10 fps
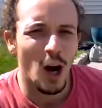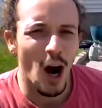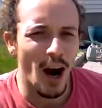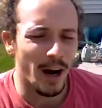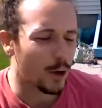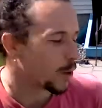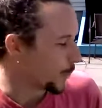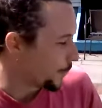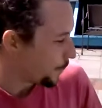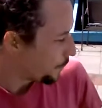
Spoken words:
All right, cool.